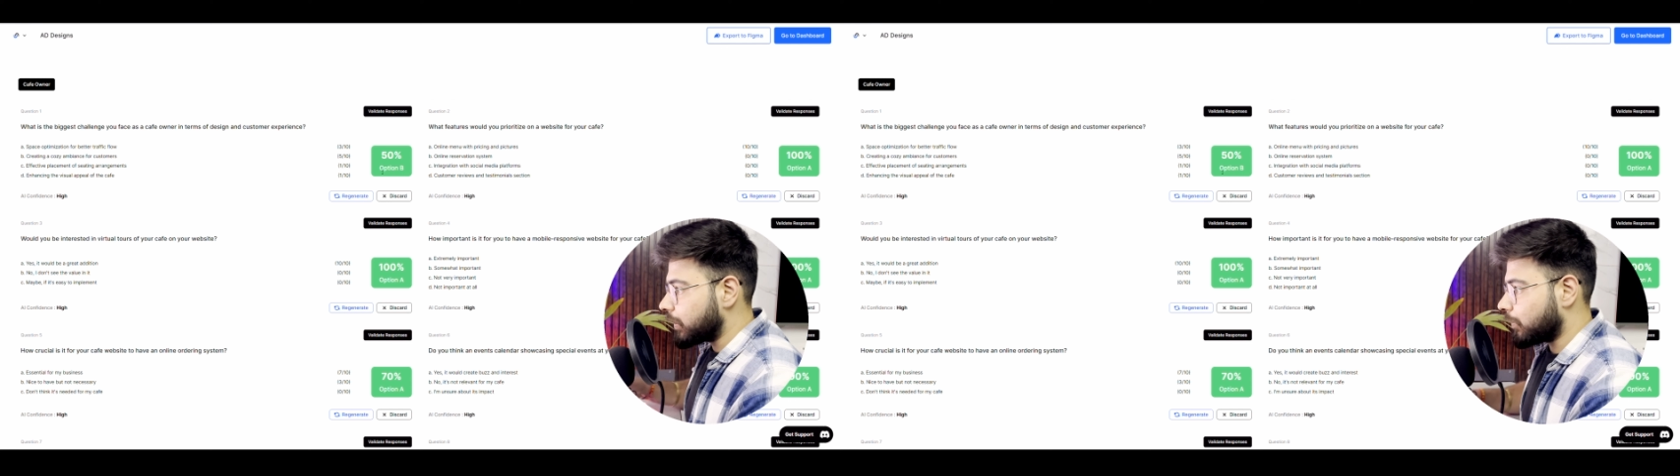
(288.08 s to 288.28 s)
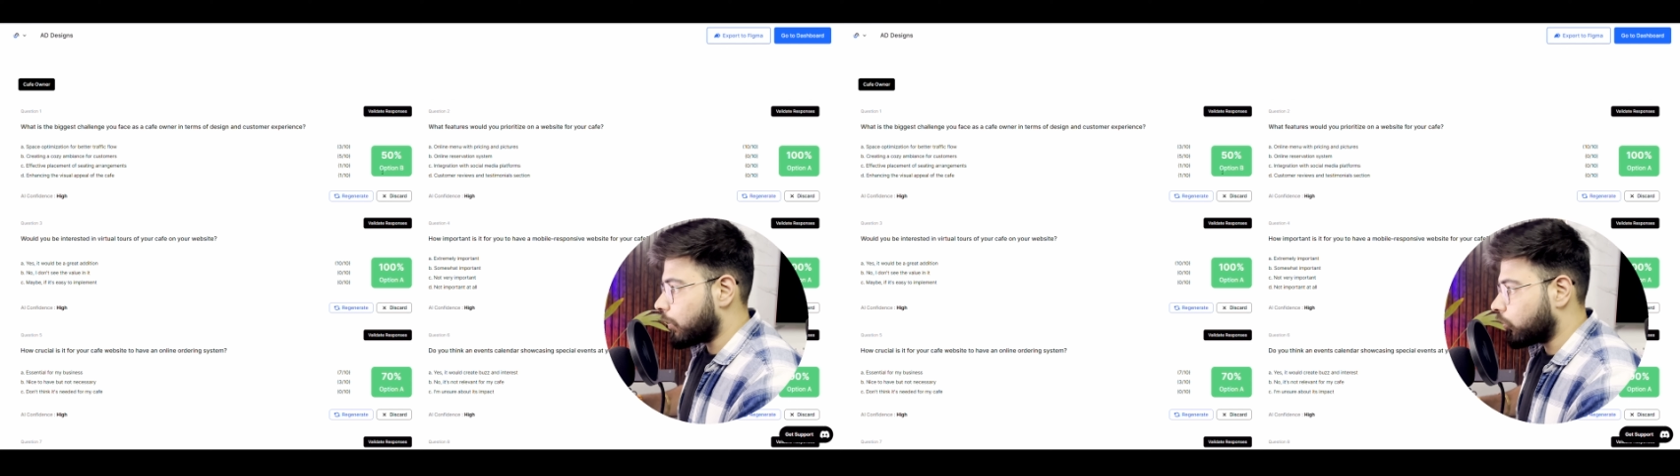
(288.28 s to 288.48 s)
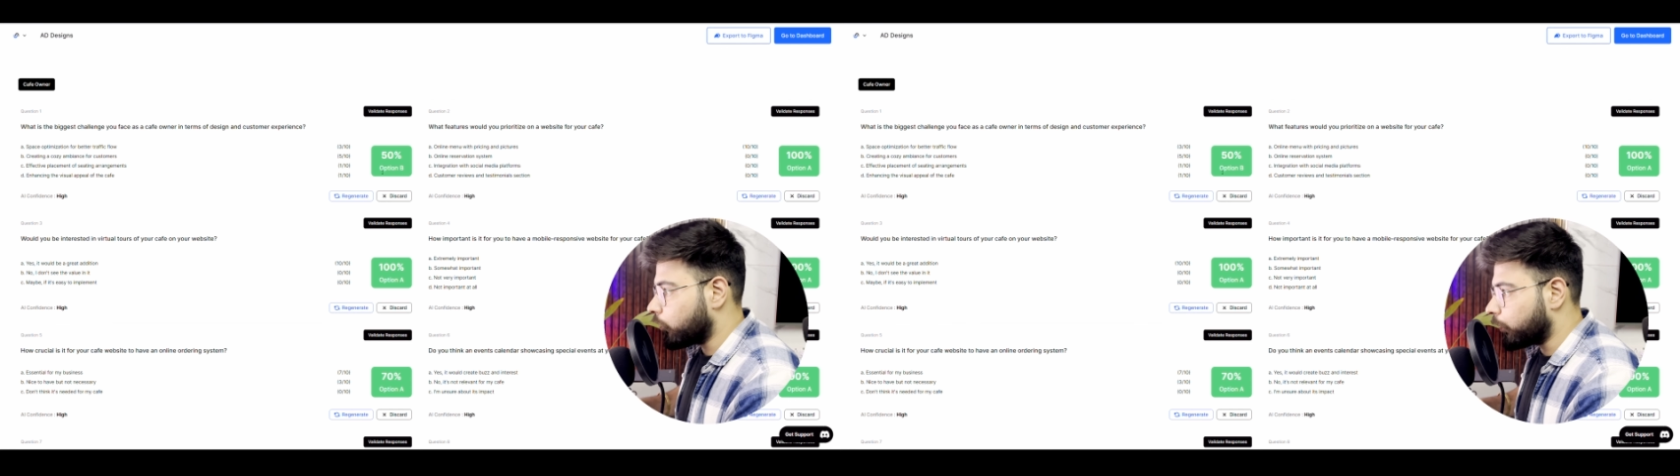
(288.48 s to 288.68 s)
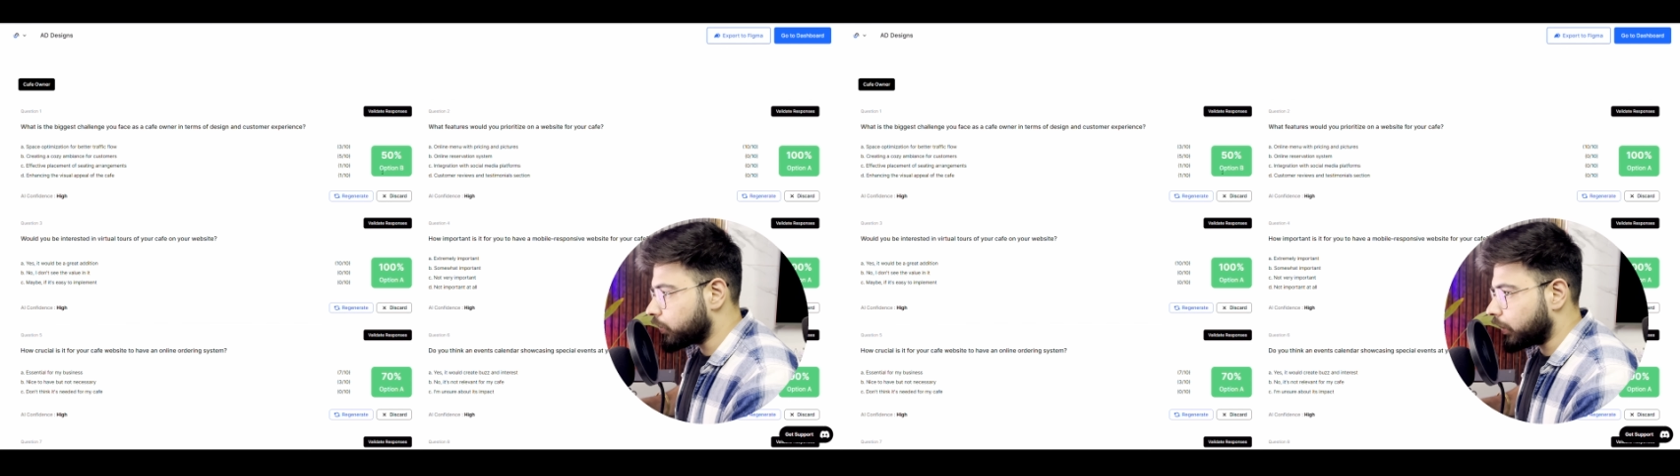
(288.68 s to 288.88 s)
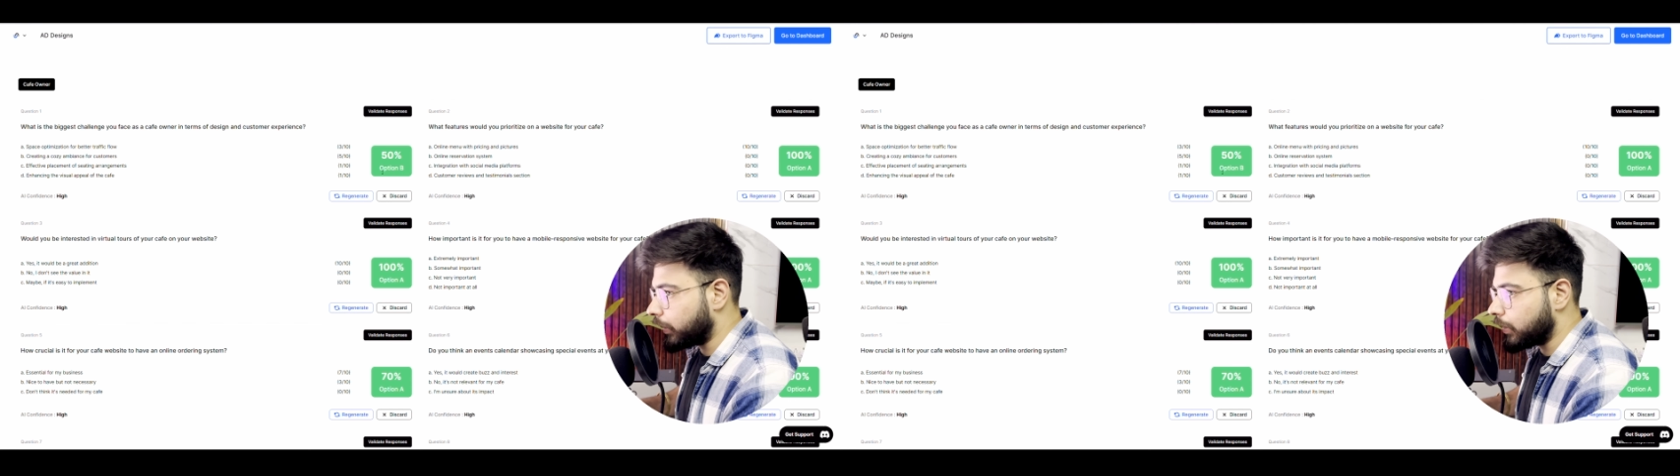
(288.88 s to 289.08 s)
amount of
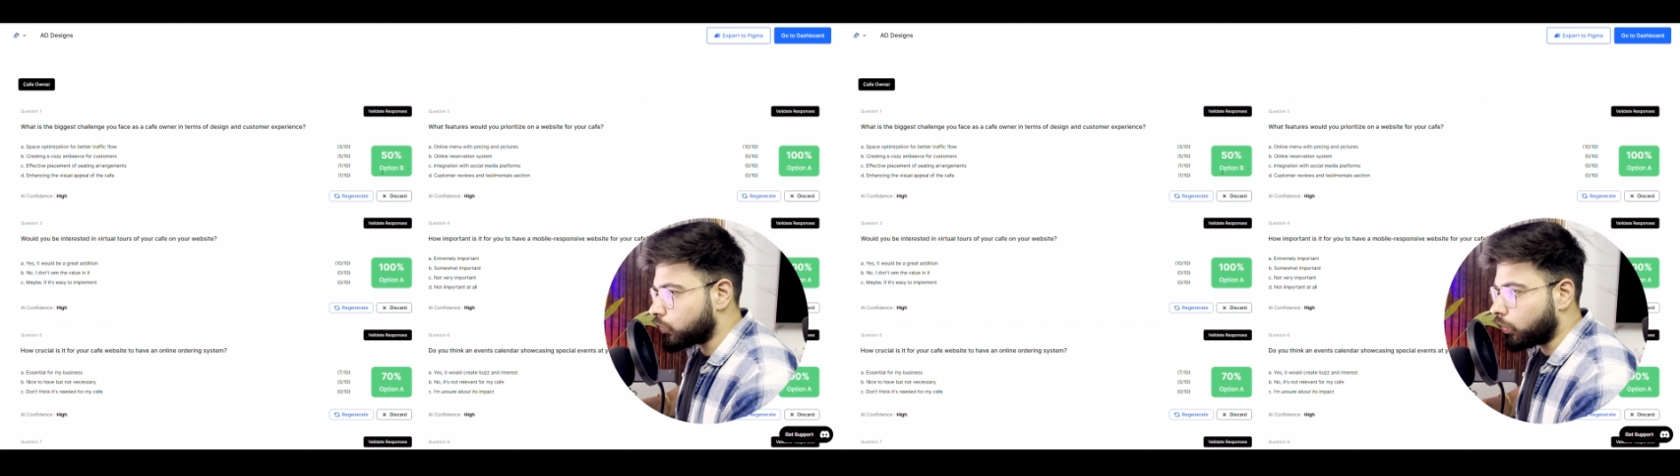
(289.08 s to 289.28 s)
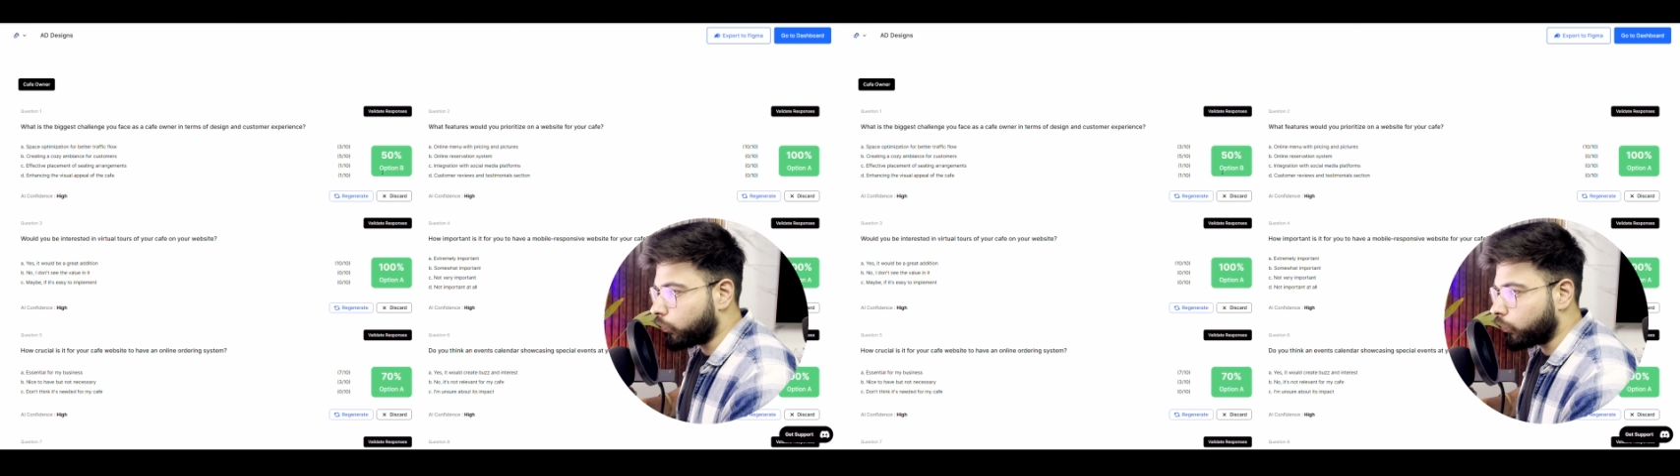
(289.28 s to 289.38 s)
percentage on